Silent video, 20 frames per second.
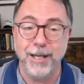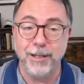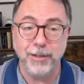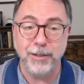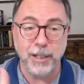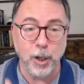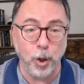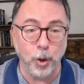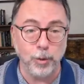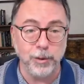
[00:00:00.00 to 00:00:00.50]

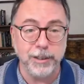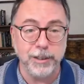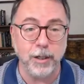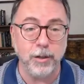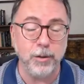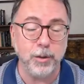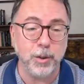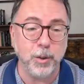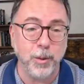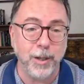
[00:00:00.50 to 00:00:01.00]
The only
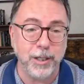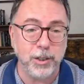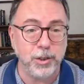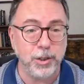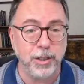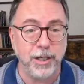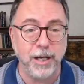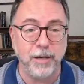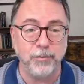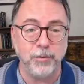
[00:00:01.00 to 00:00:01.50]
other
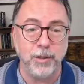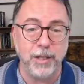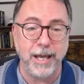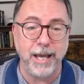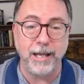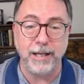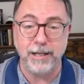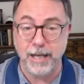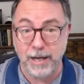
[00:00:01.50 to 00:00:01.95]
question after that,